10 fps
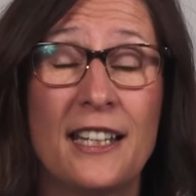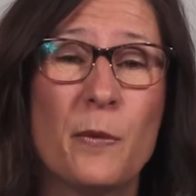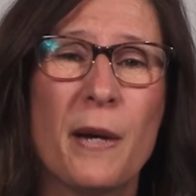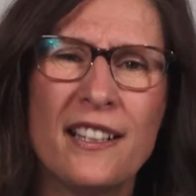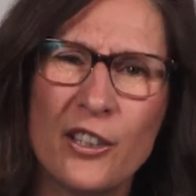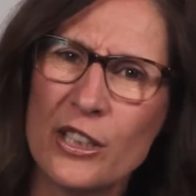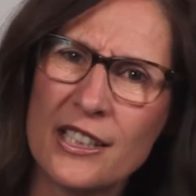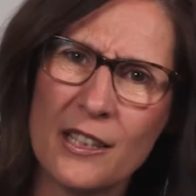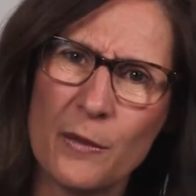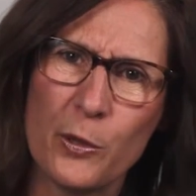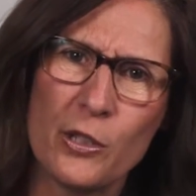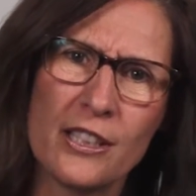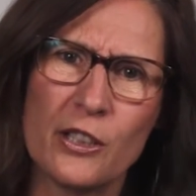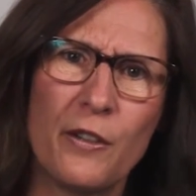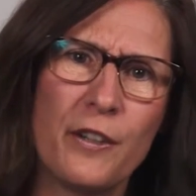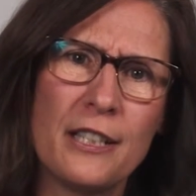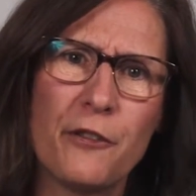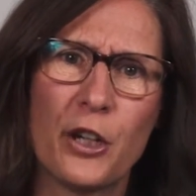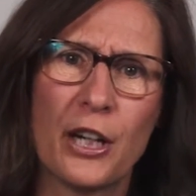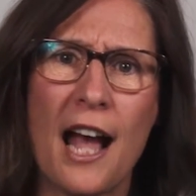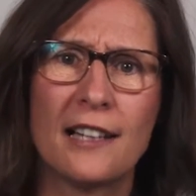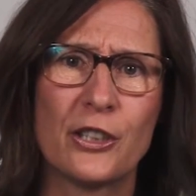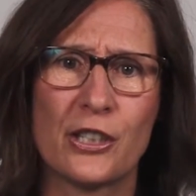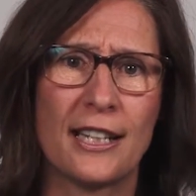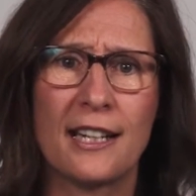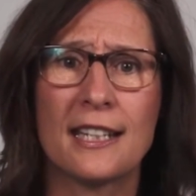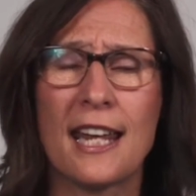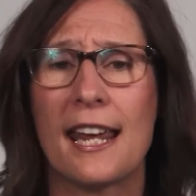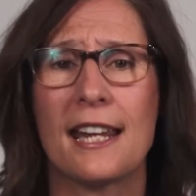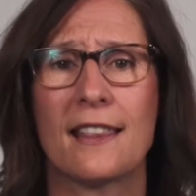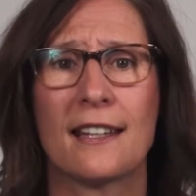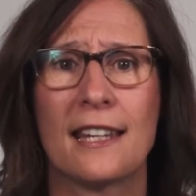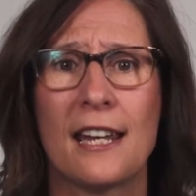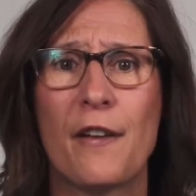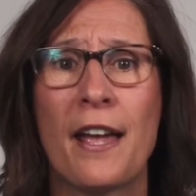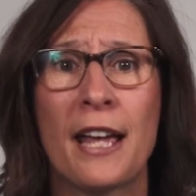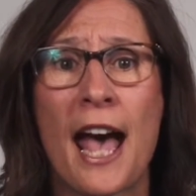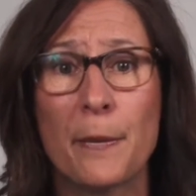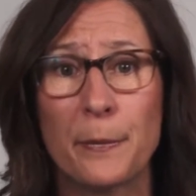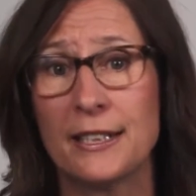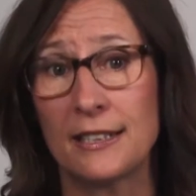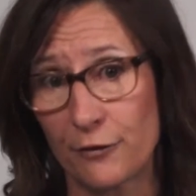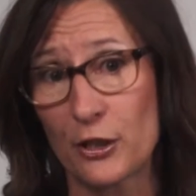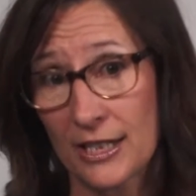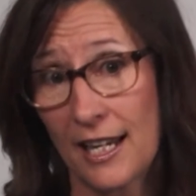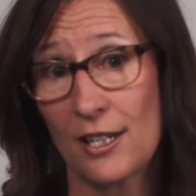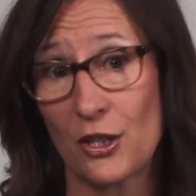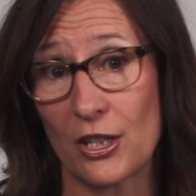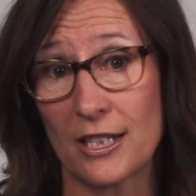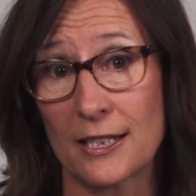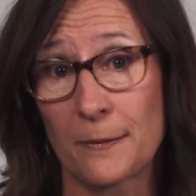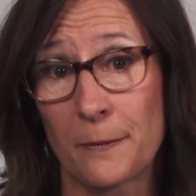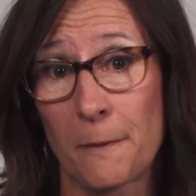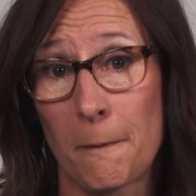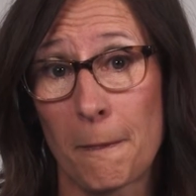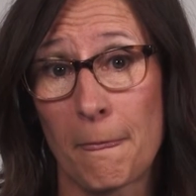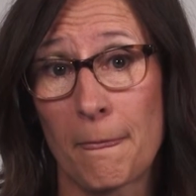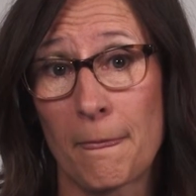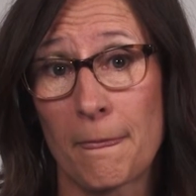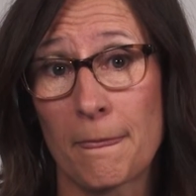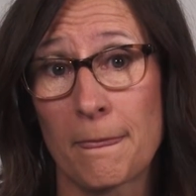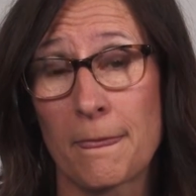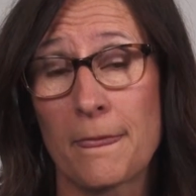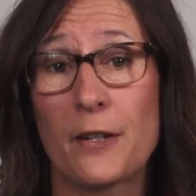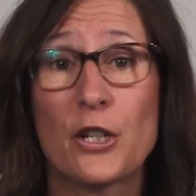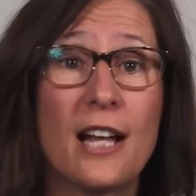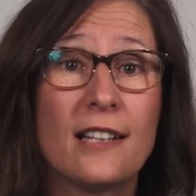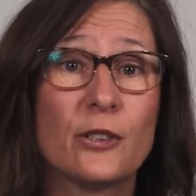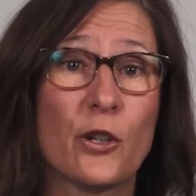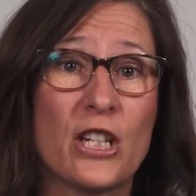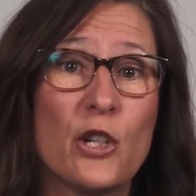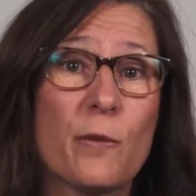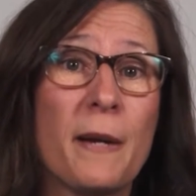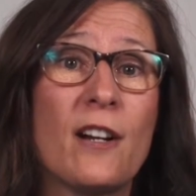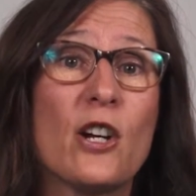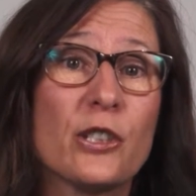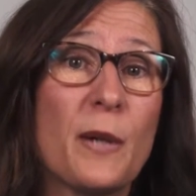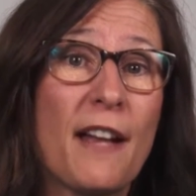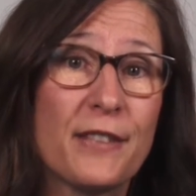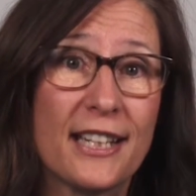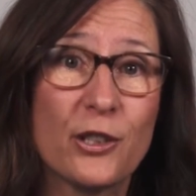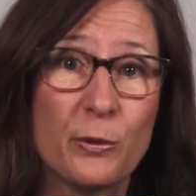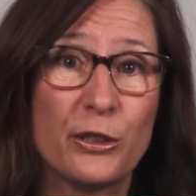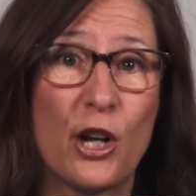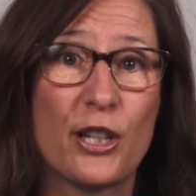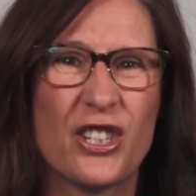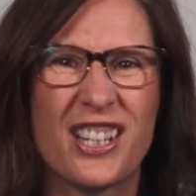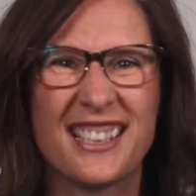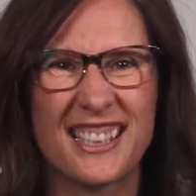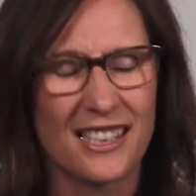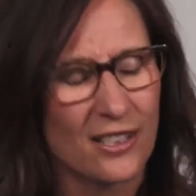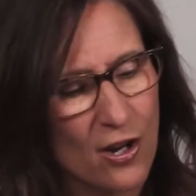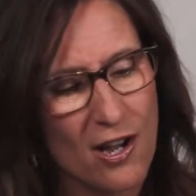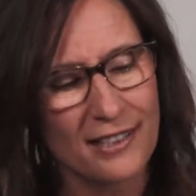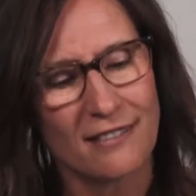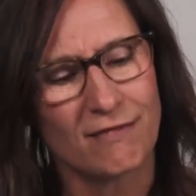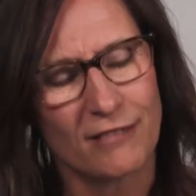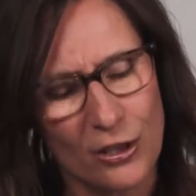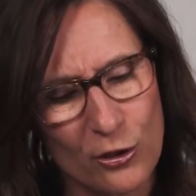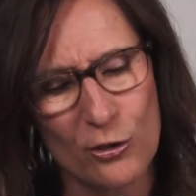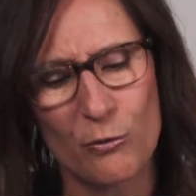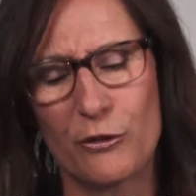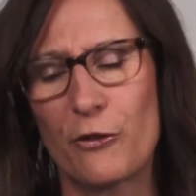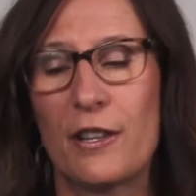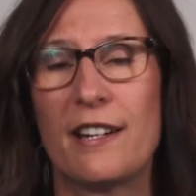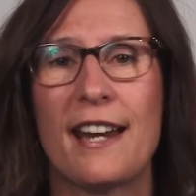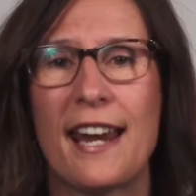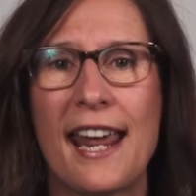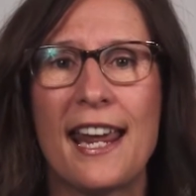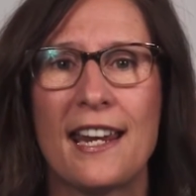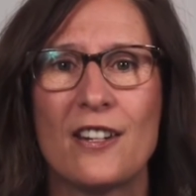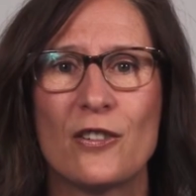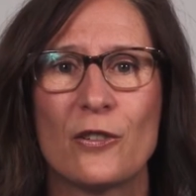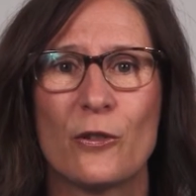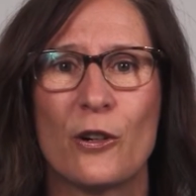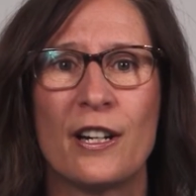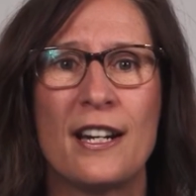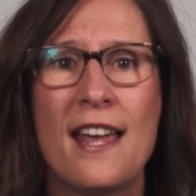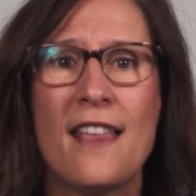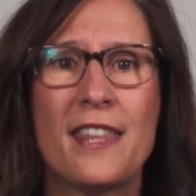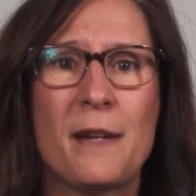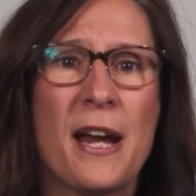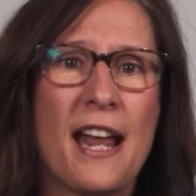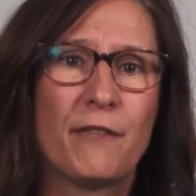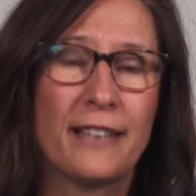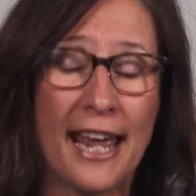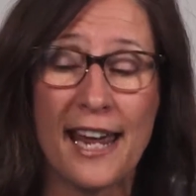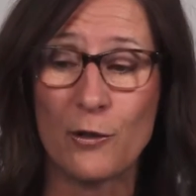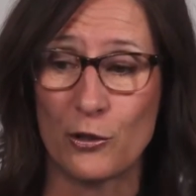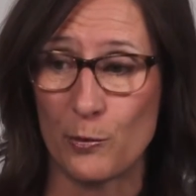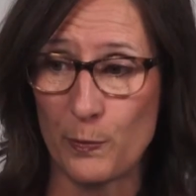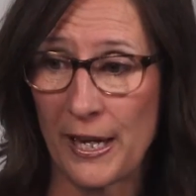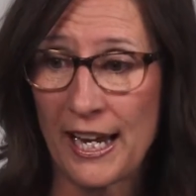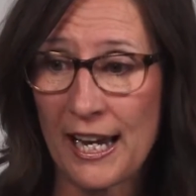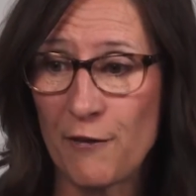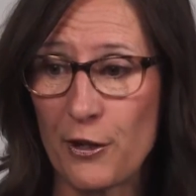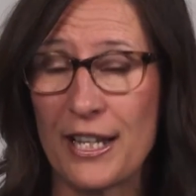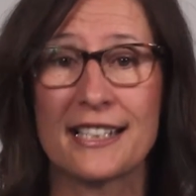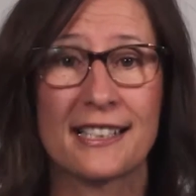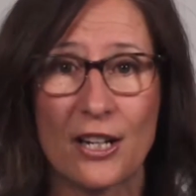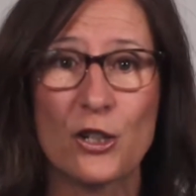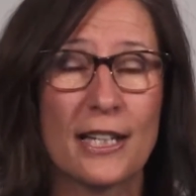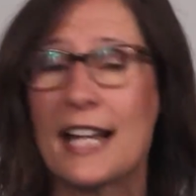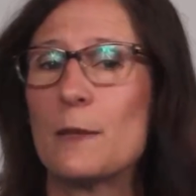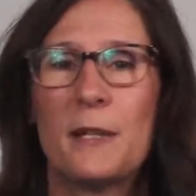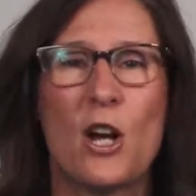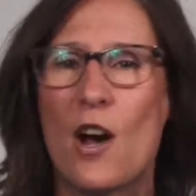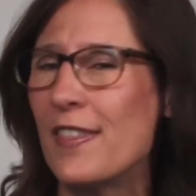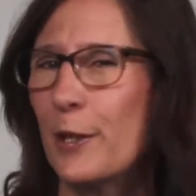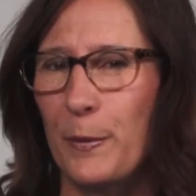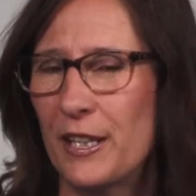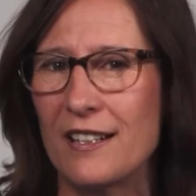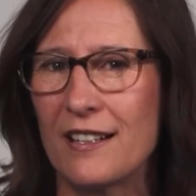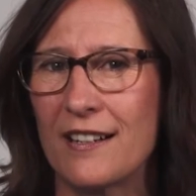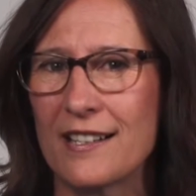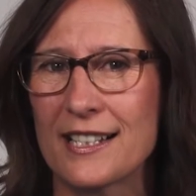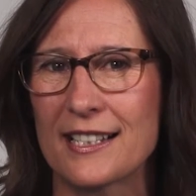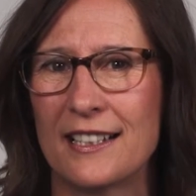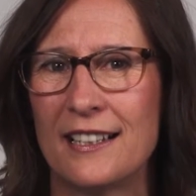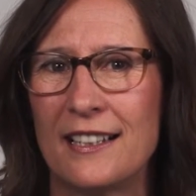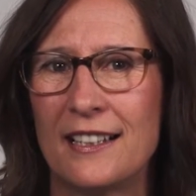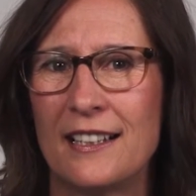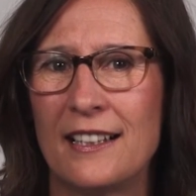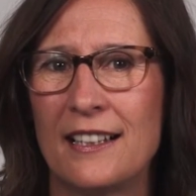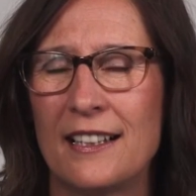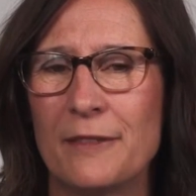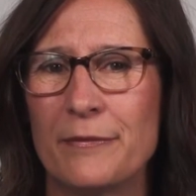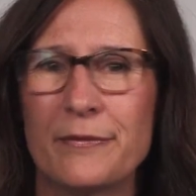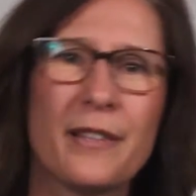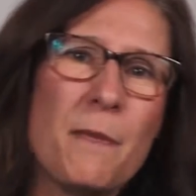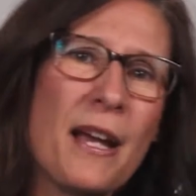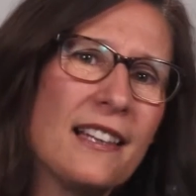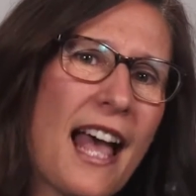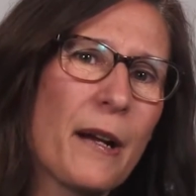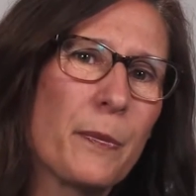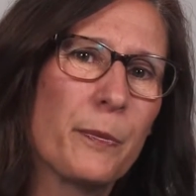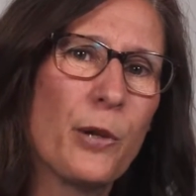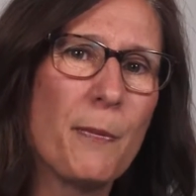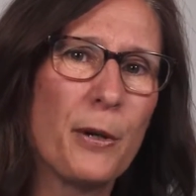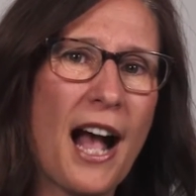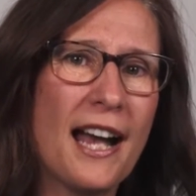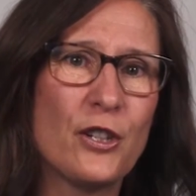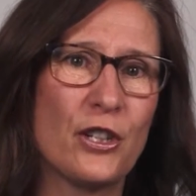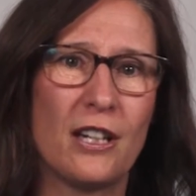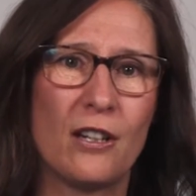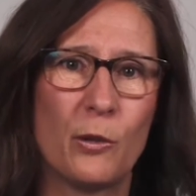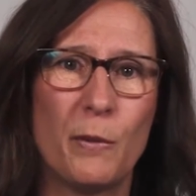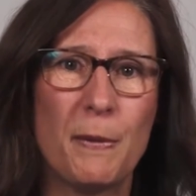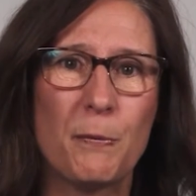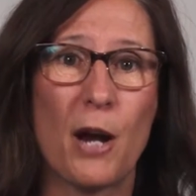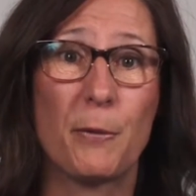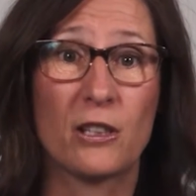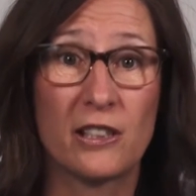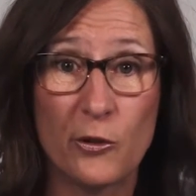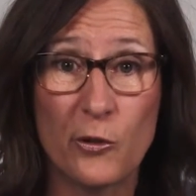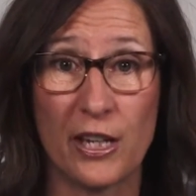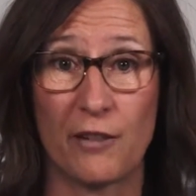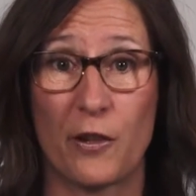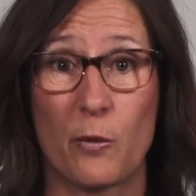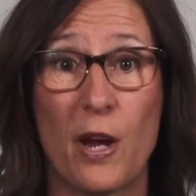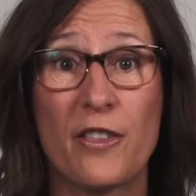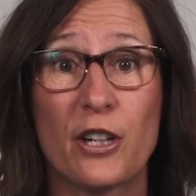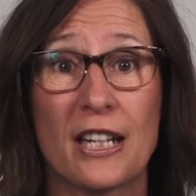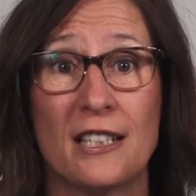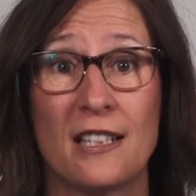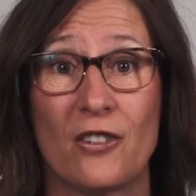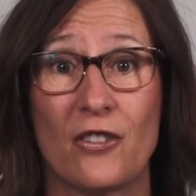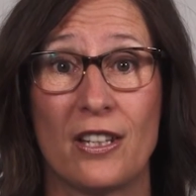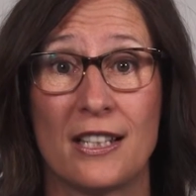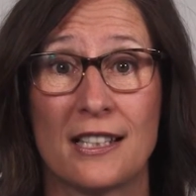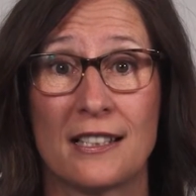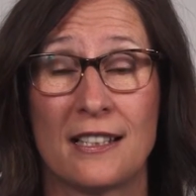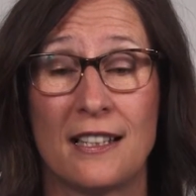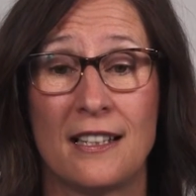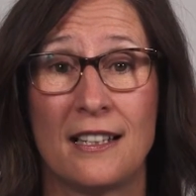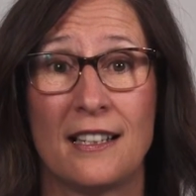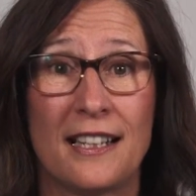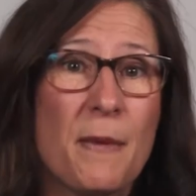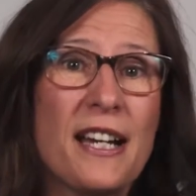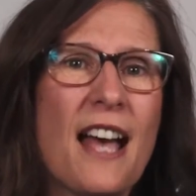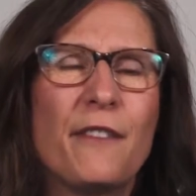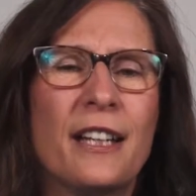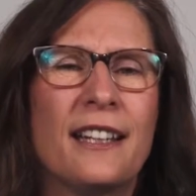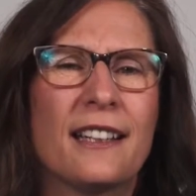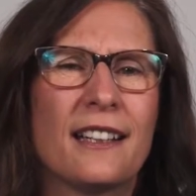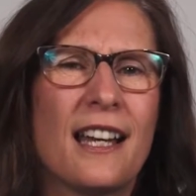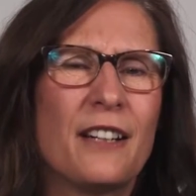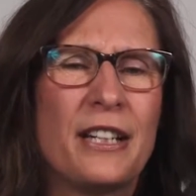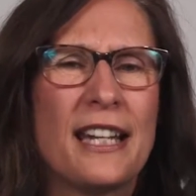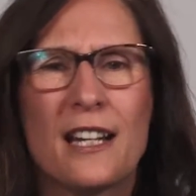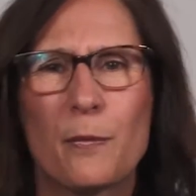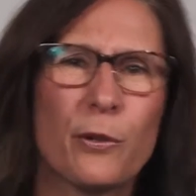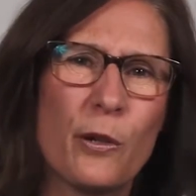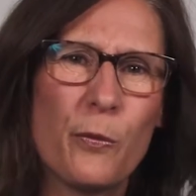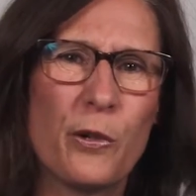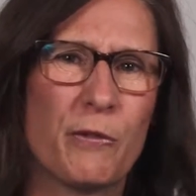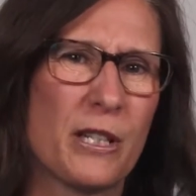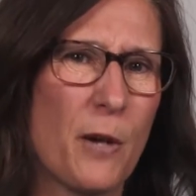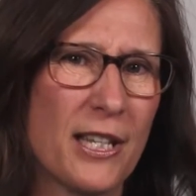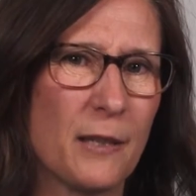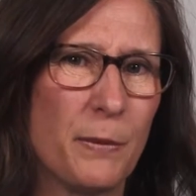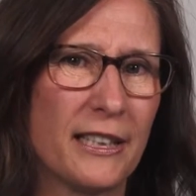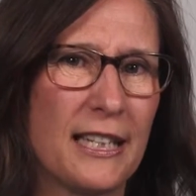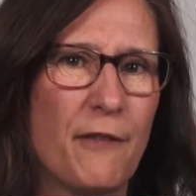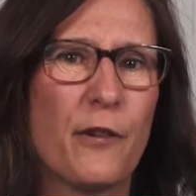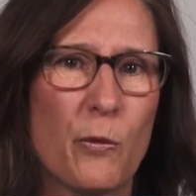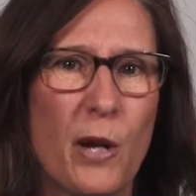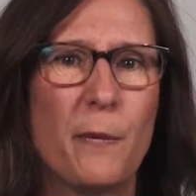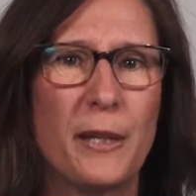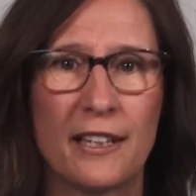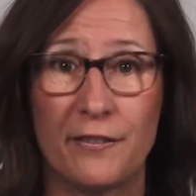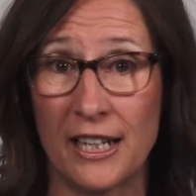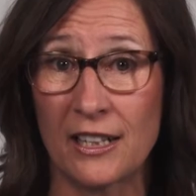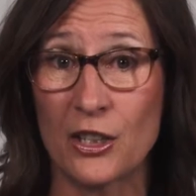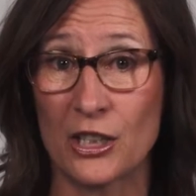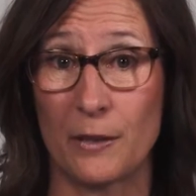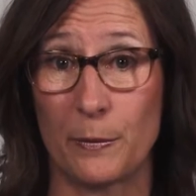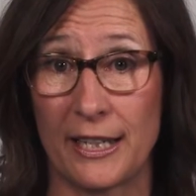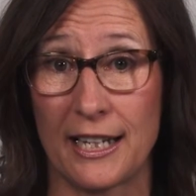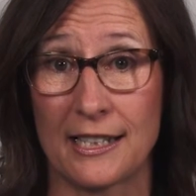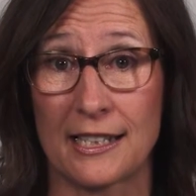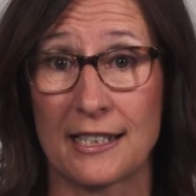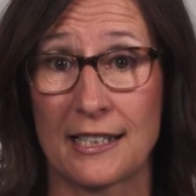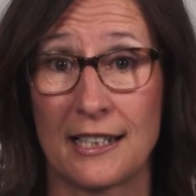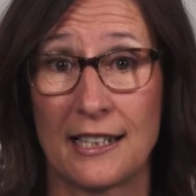You might notice that the bruises are even different colors that indicate that they've happened at different stages. The child or the youth might also have sexual knowledge that's just not usual for their age, or they might have language or behavior that's sexualized beyond their peers. They might lack proper hygiene or maybe proper clothing for the weather conditions. They might have kind of an inappropriate responsibility for the well-being of younger siblings.